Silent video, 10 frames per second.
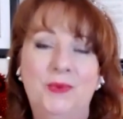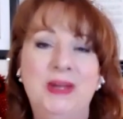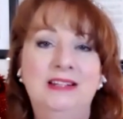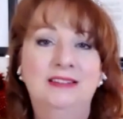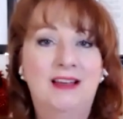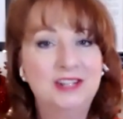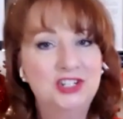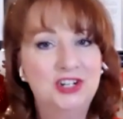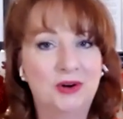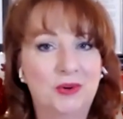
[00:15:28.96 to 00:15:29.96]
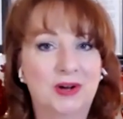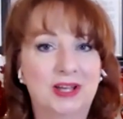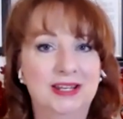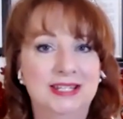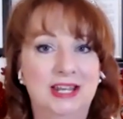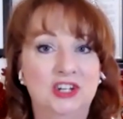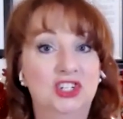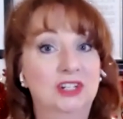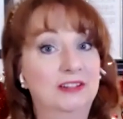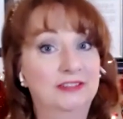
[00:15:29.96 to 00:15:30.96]
We launched our
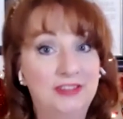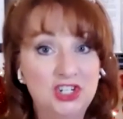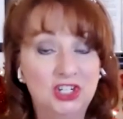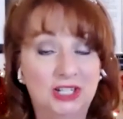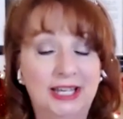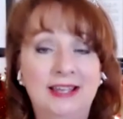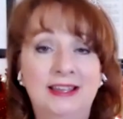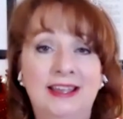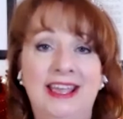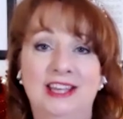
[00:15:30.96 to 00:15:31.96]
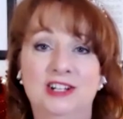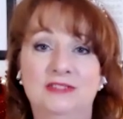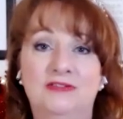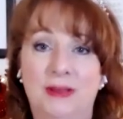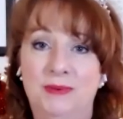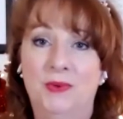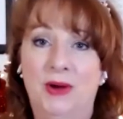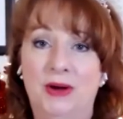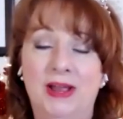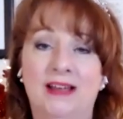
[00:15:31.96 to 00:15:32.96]
organization officially in
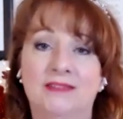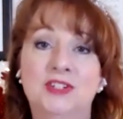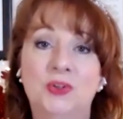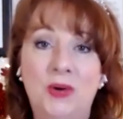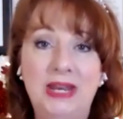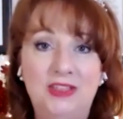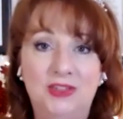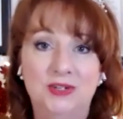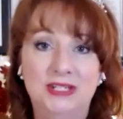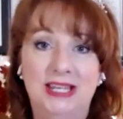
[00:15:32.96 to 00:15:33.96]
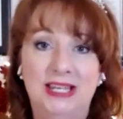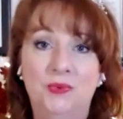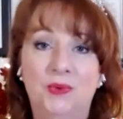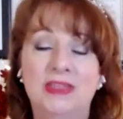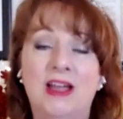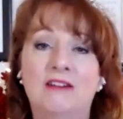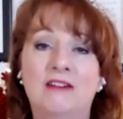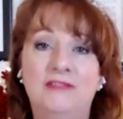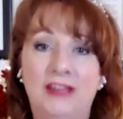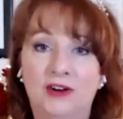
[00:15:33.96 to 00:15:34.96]
February of 2013 with
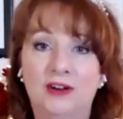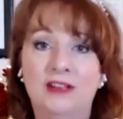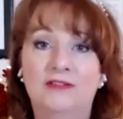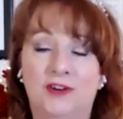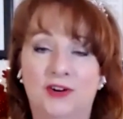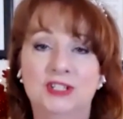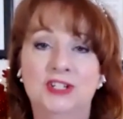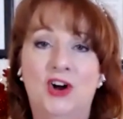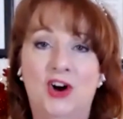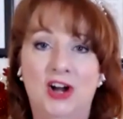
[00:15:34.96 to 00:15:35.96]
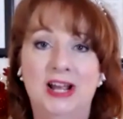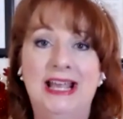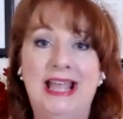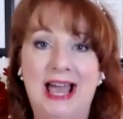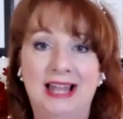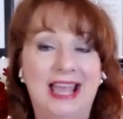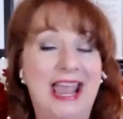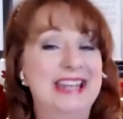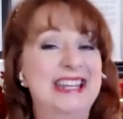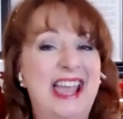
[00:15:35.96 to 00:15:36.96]
our very first Heart Gala.
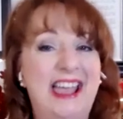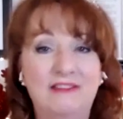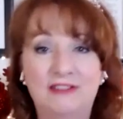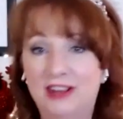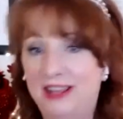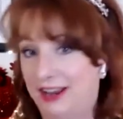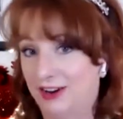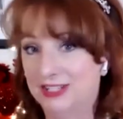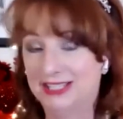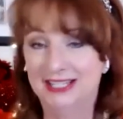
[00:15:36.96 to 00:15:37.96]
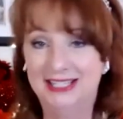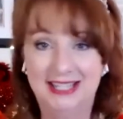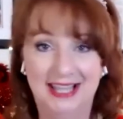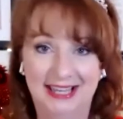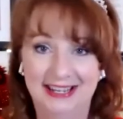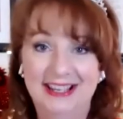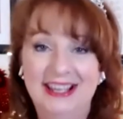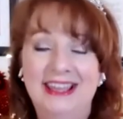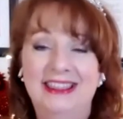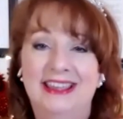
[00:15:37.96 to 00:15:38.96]
And every year since then,
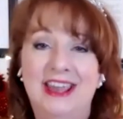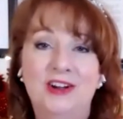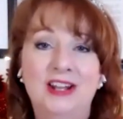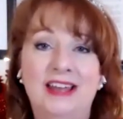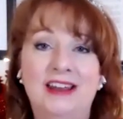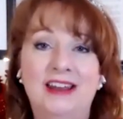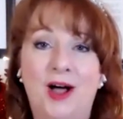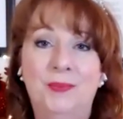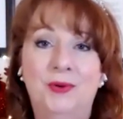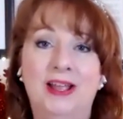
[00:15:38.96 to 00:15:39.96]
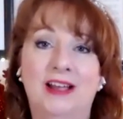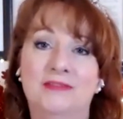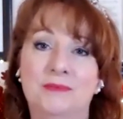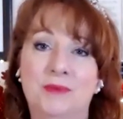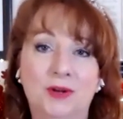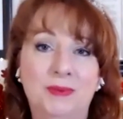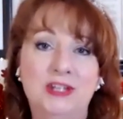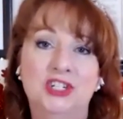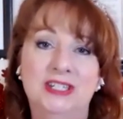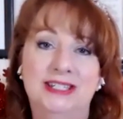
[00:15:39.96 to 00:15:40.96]
the Carolina Opry of Myrtle
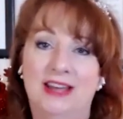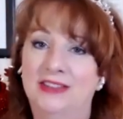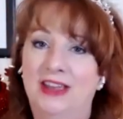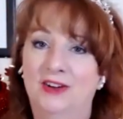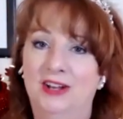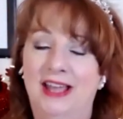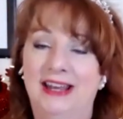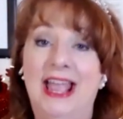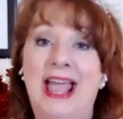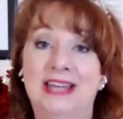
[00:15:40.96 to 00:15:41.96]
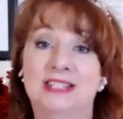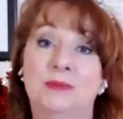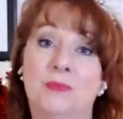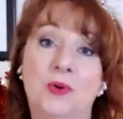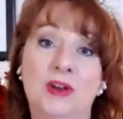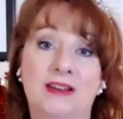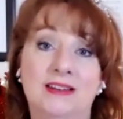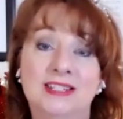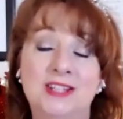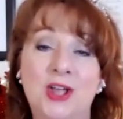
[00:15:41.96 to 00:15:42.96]
Beach, South Carolina has supported us